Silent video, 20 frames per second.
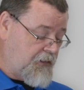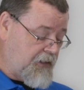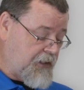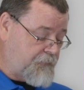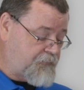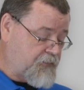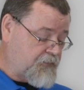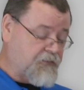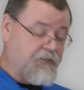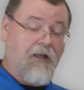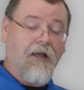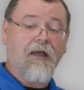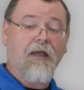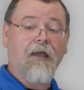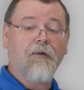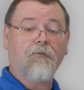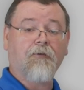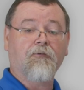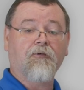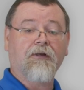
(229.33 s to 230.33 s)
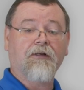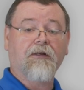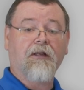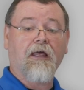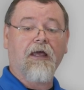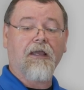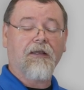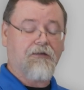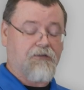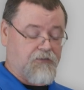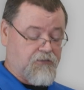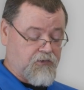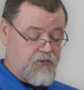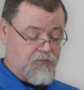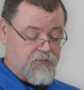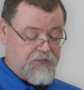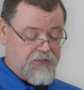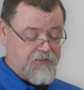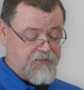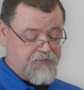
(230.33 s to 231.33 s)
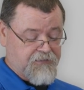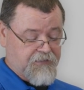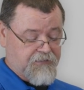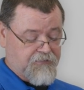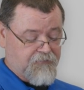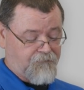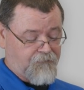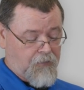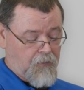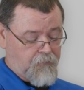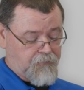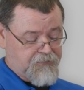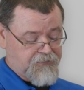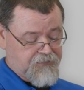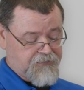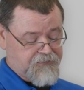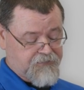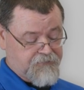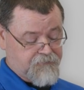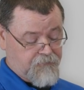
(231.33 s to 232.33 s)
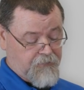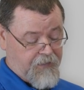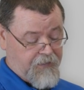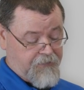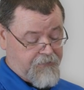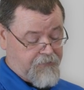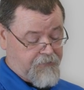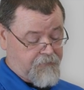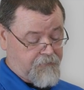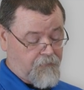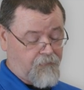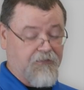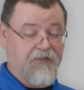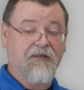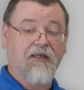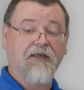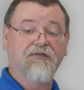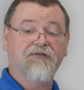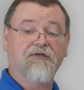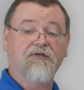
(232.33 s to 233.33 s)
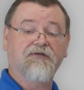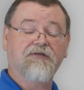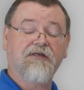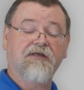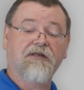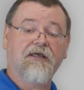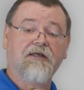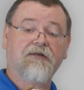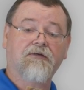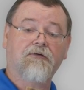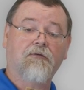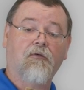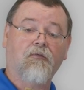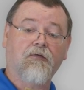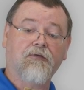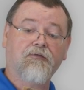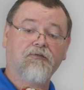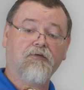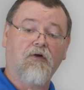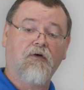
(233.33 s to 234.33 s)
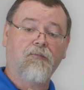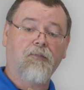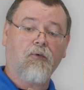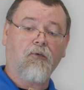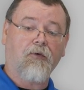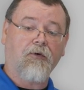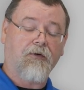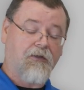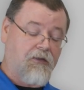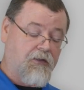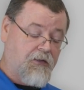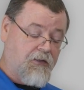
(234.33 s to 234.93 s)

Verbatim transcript: If you do not have a green light, you need to check the voltage right here on the K6 connector on the control board.